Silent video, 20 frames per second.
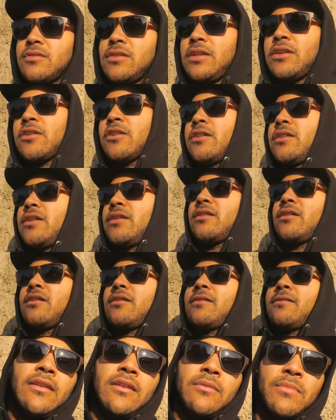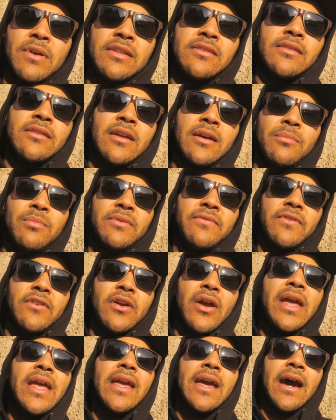You already know you're messing up if you
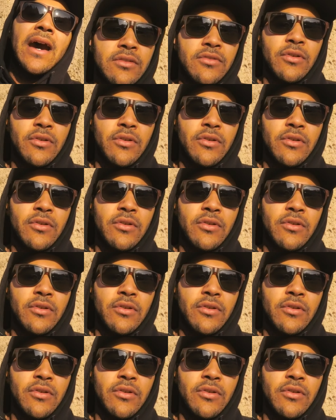ain't got